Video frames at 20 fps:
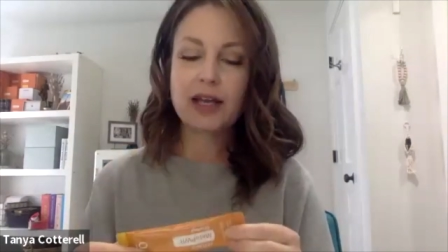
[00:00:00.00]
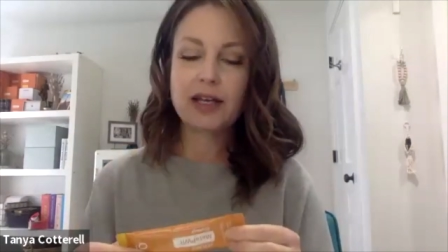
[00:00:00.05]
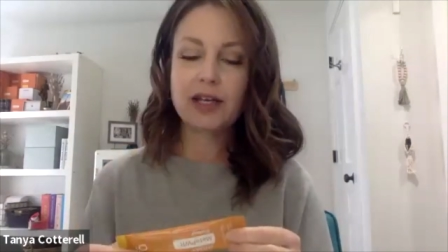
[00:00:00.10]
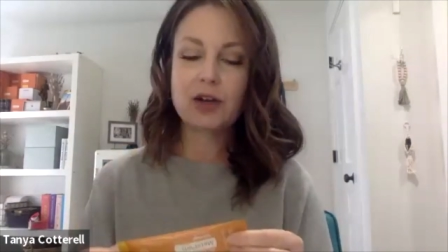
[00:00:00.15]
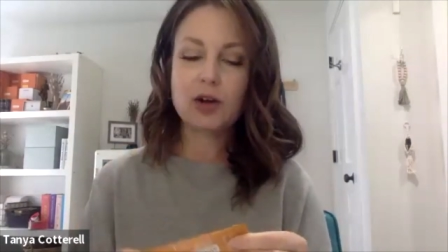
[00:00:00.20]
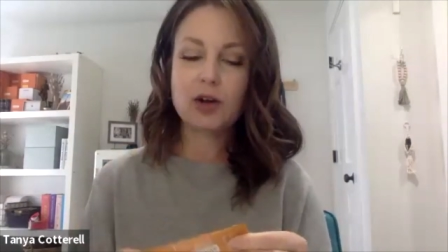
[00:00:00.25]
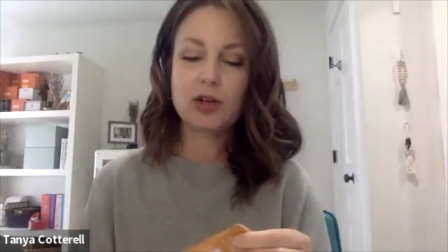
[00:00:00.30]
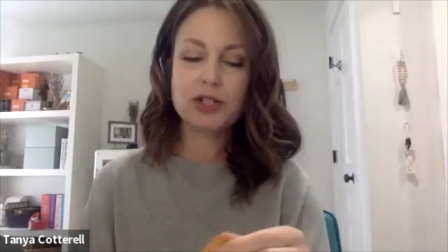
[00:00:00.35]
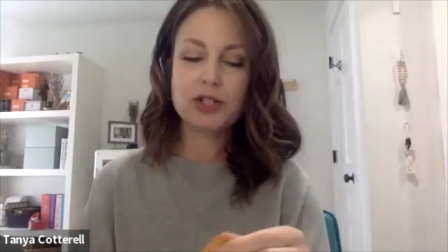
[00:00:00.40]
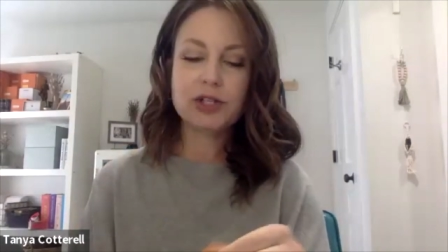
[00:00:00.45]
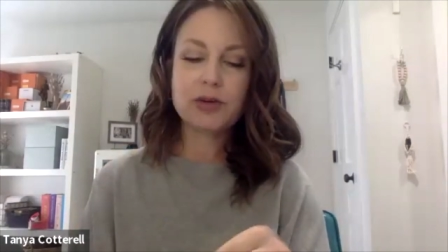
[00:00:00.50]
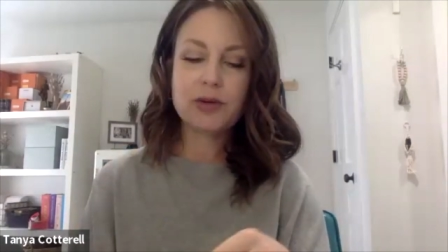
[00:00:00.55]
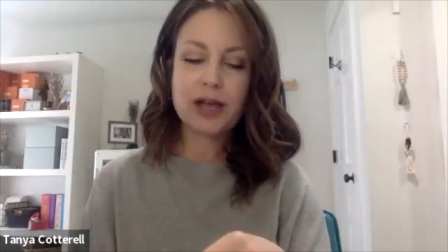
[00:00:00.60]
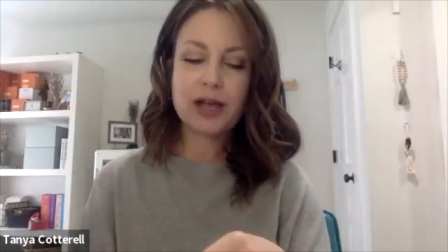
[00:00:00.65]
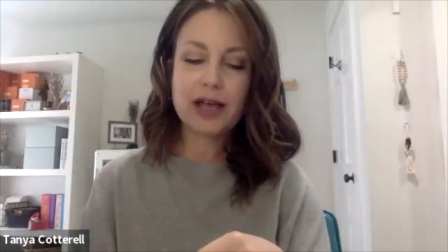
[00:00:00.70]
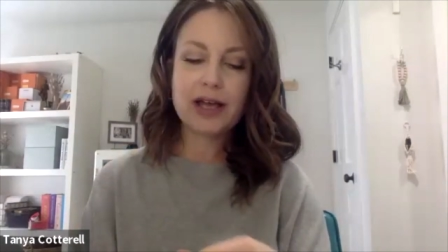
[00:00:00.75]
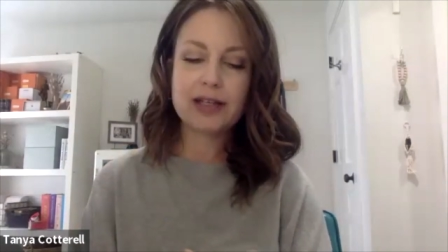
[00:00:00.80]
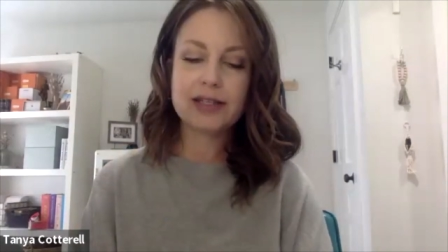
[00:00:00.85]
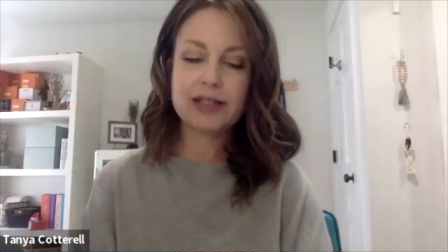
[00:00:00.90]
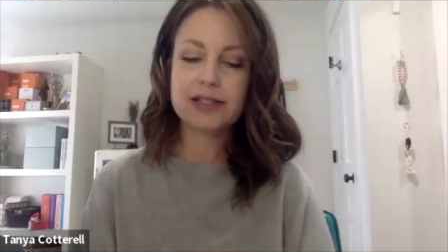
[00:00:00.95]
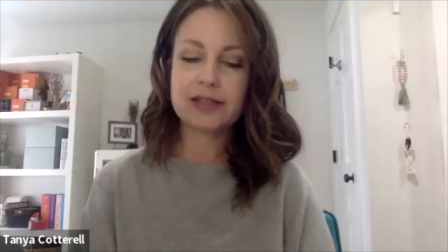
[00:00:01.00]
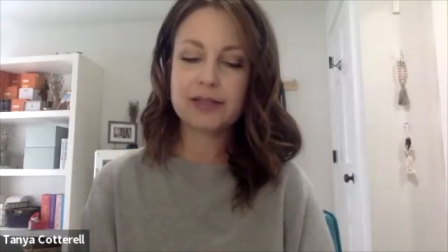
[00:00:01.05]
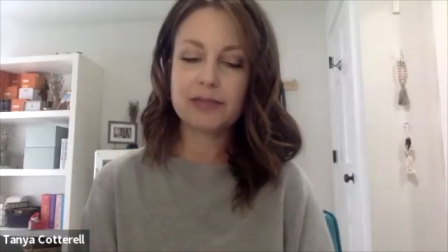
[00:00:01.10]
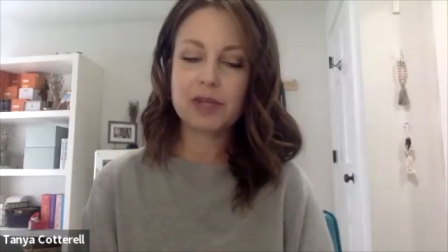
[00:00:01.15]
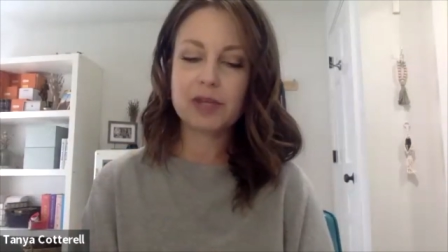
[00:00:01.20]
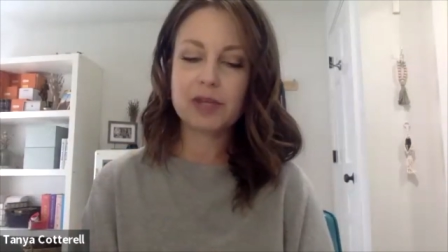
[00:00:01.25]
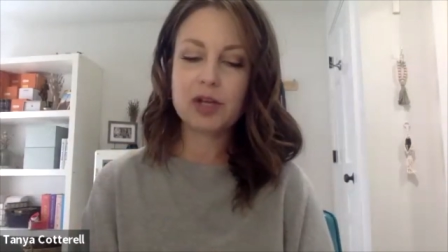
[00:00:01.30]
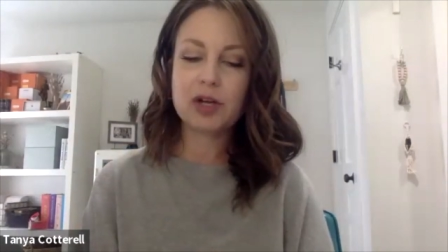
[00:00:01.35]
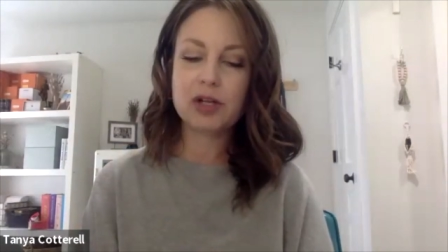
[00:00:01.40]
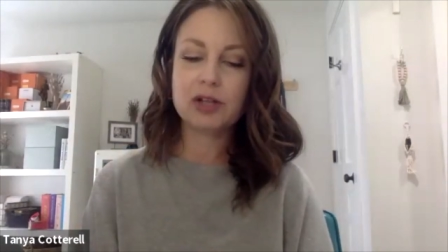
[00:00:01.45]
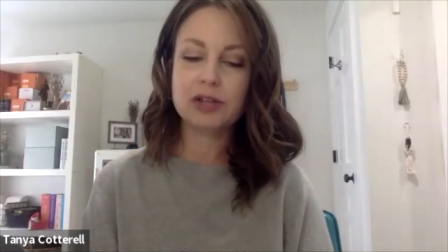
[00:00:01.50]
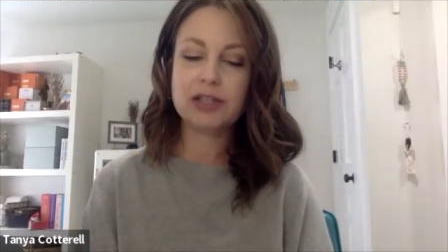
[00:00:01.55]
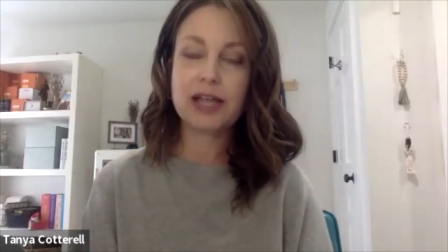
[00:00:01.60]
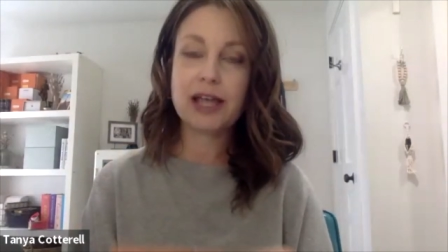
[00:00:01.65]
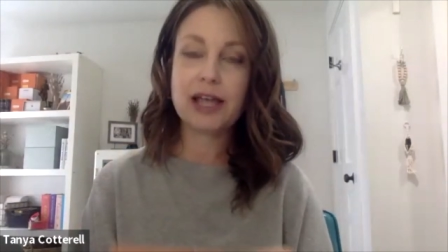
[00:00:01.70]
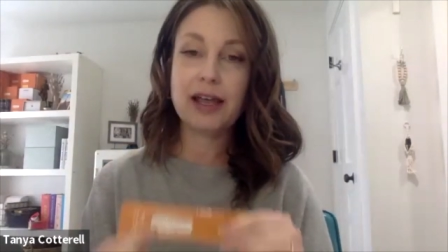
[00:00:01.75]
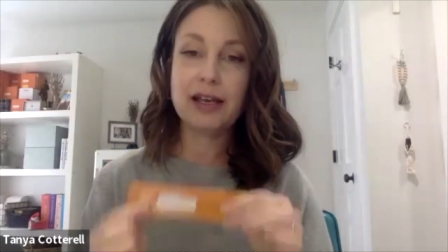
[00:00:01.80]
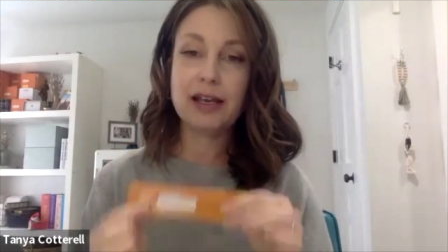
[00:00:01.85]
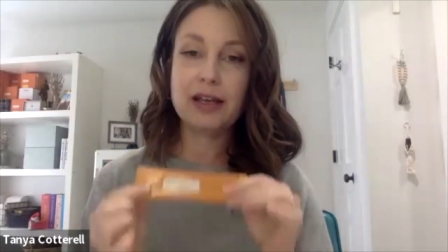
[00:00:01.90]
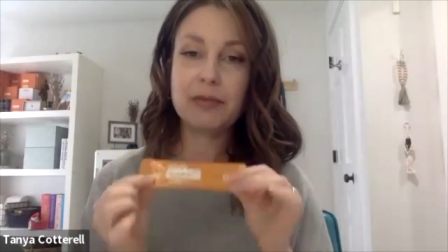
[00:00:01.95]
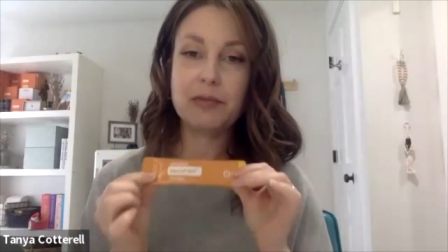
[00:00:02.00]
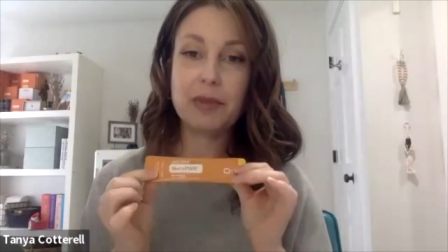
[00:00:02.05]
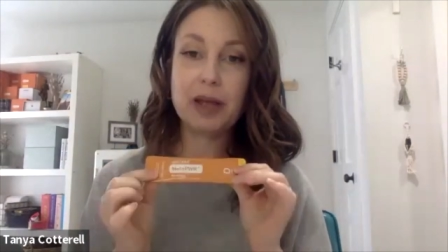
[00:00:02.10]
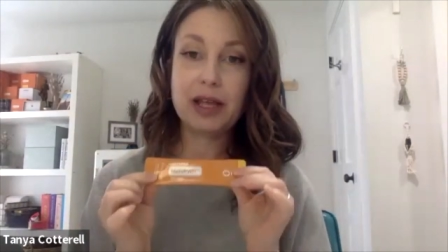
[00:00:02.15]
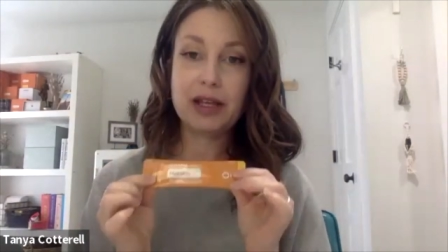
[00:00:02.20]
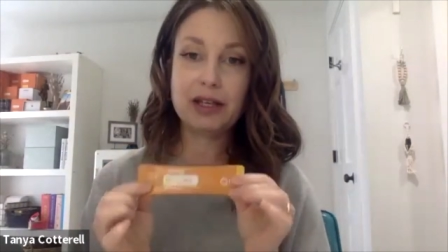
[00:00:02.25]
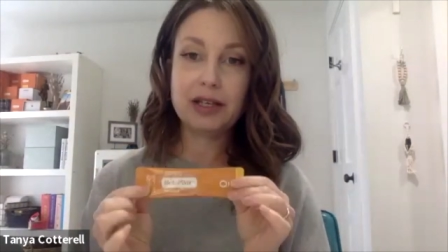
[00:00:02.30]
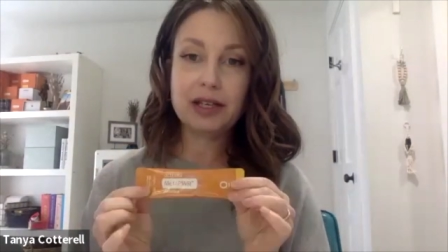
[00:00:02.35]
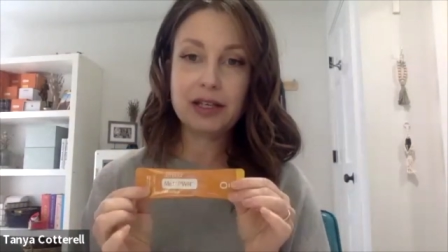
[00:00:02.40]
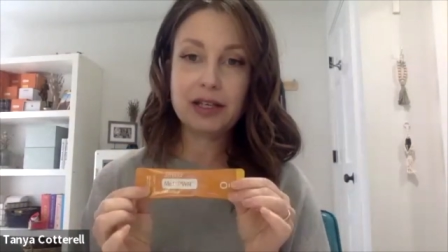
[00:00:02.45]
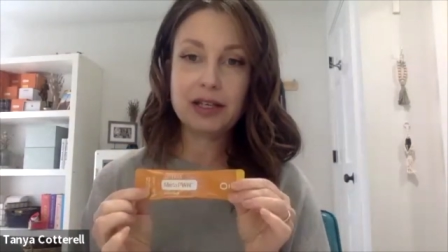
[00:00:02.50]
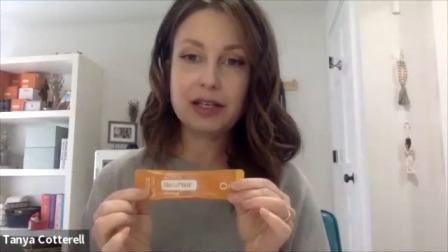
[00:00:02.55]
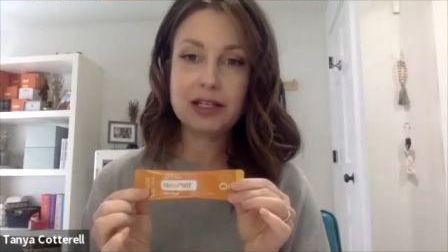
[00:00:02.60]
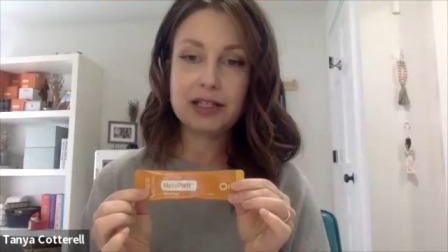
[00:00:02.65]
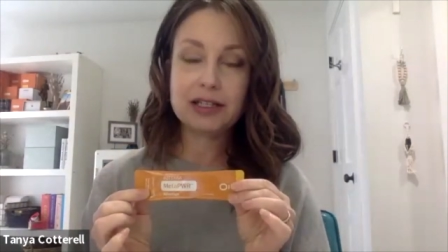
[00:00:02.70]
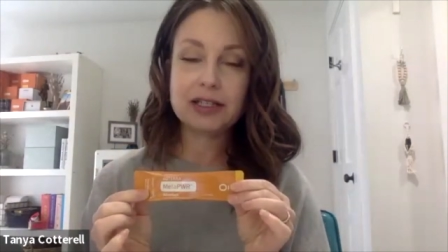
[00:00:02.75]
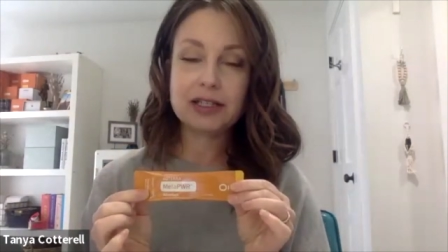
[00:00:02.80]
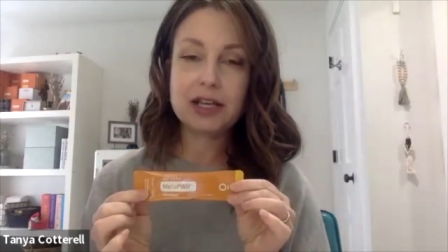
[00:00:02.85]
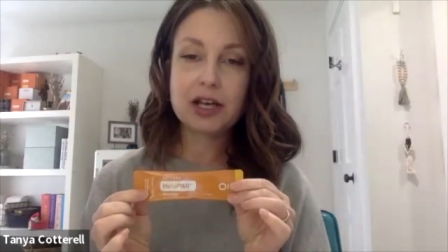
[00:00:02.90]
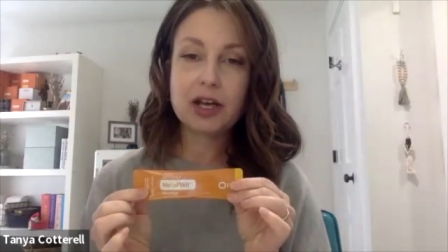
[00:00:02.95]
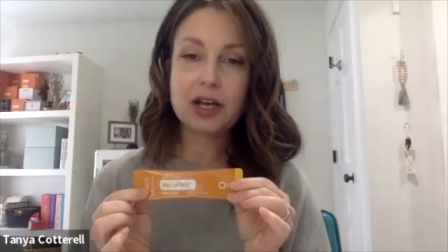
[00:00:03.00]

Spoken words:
it also has something called NMN in it,